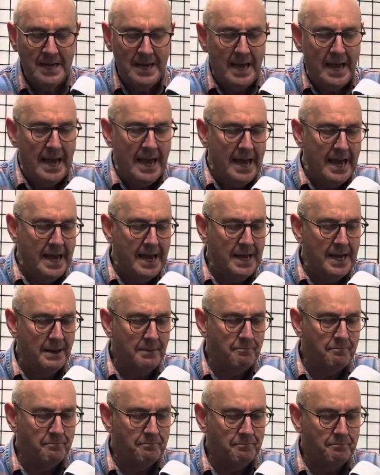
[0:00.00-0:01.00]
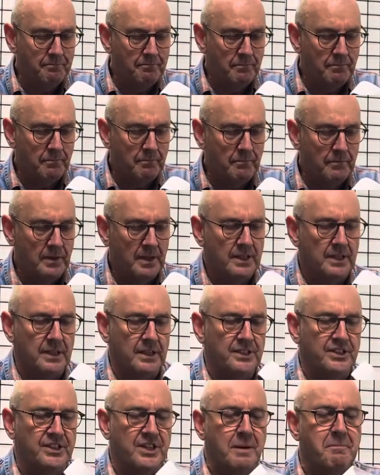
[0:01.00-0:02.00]

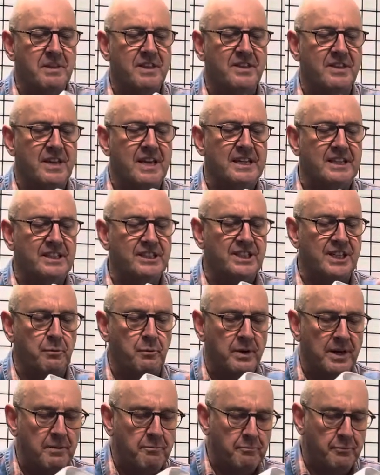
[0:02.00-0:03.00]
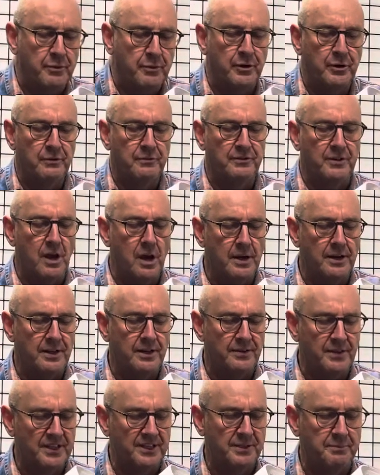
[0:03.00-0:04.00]
Some things that we improved on in
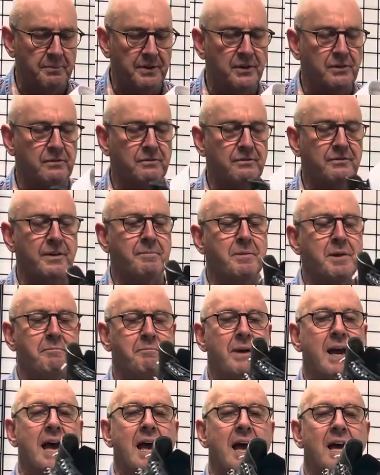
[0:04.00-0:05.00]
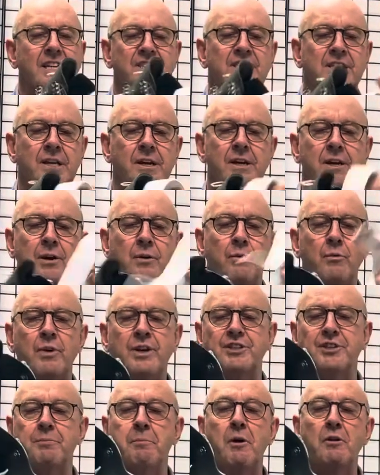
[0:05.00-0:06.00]
this boot from the past,
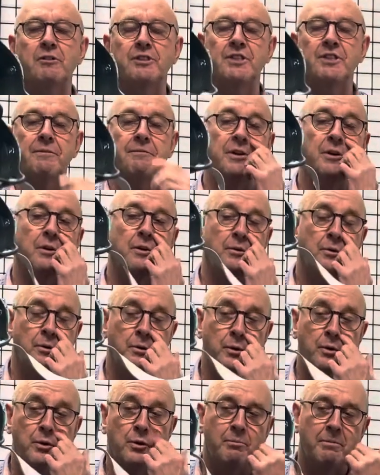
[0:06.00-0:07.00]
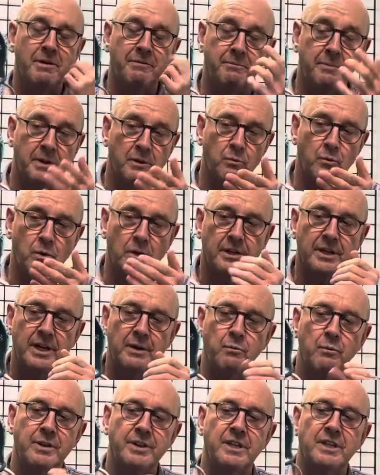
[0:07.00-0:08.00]
which most of you whom have been working
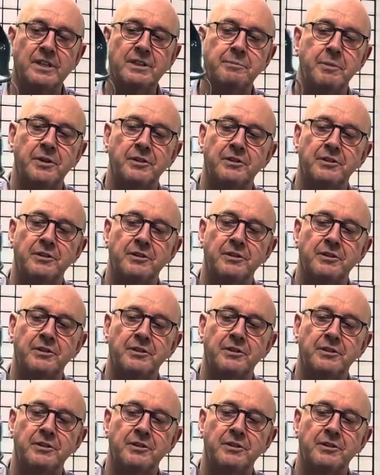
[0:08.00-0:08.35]
with these boots